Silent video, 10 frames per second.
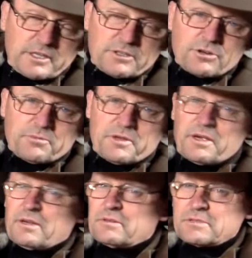in the top
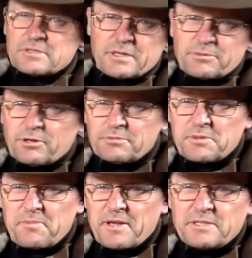there. And
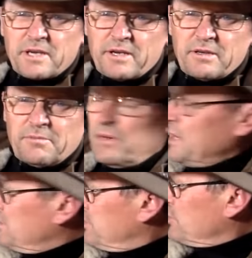sometimes it depends how, how
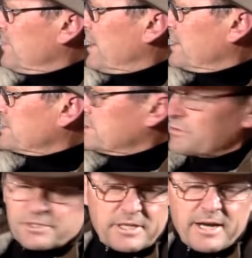your bull bar is
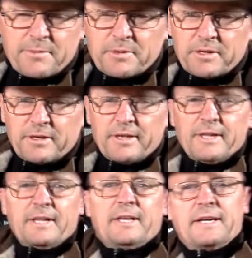sort of set up. And,
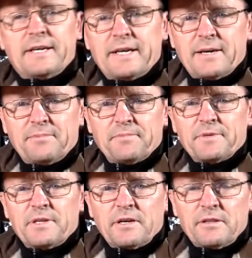um,
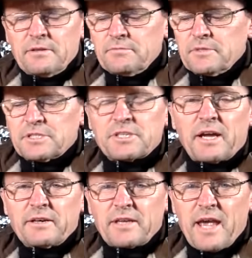you know, the, the
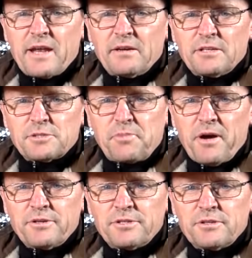sun can
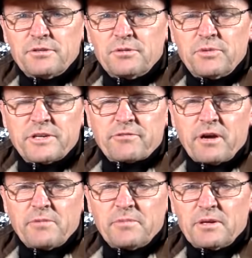expose your winch
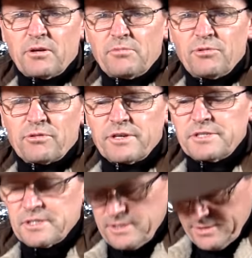rope a lot more
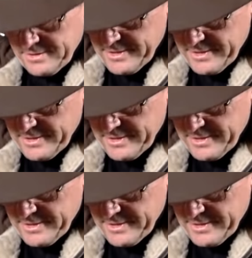easier